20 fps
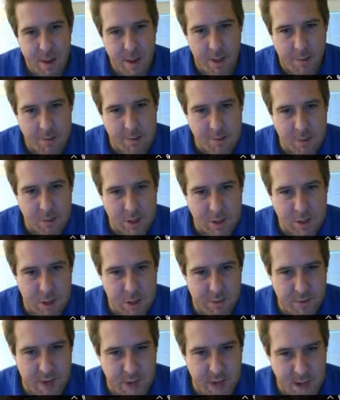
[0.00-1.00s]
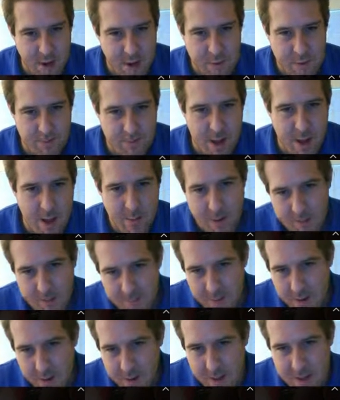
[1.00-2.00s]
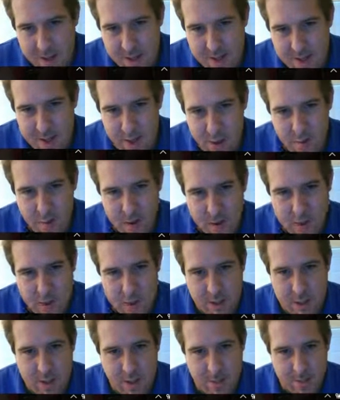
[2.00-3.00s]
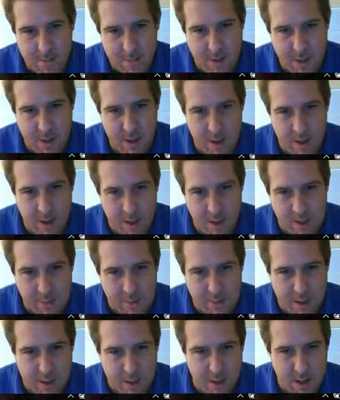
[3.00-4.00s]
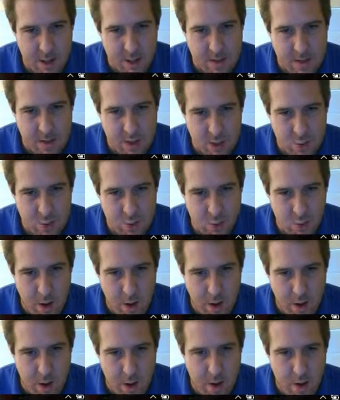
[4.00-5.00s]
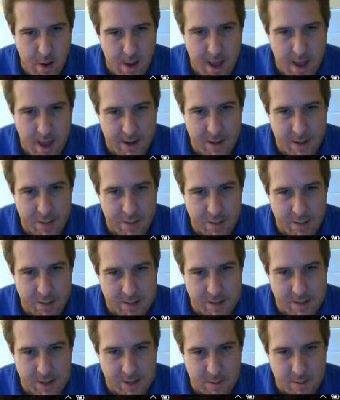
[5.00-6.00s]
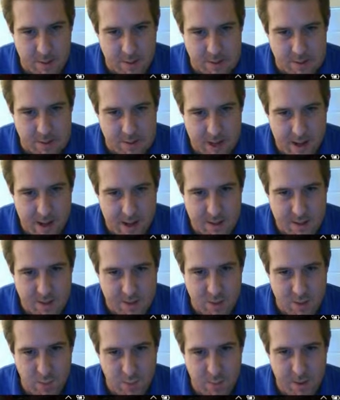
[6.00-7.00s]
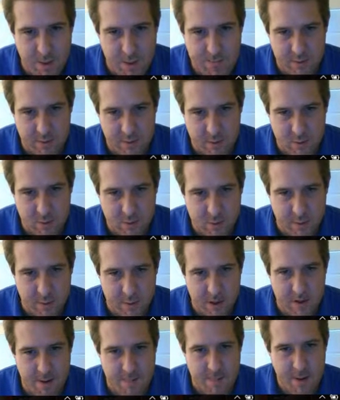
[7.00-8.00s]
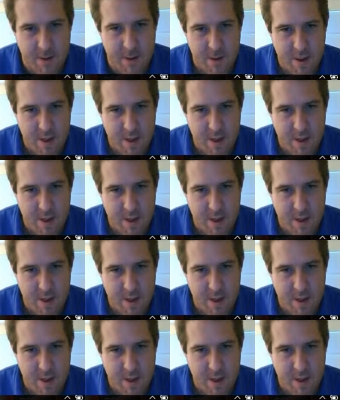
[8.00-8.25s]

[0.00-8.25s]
Now this question over here is probably a very easier question. That's because you are adding 13 to both sides. Ooh, having a little trouble there.